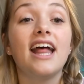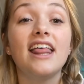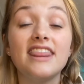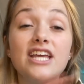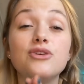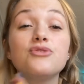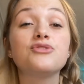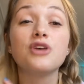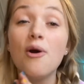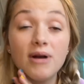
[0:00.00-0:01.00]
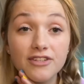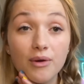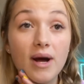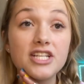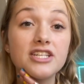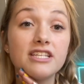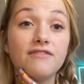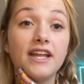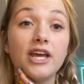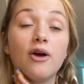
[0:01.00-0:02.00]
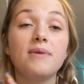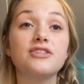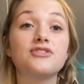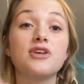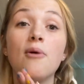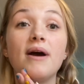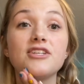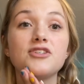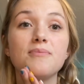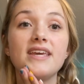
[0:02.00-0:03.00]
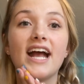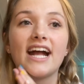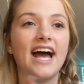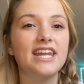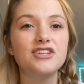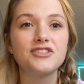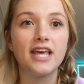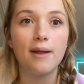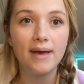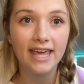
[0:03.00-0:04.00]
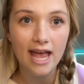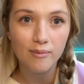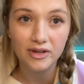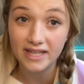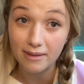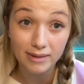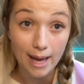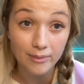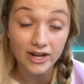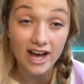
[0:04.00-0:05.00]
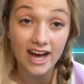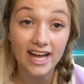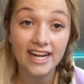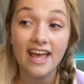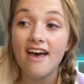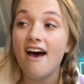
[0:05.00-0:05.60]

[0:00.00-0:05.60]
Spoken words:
Thank you so much for watching this video. It means so much to me. I kind of just set up my camera and like blabbered on,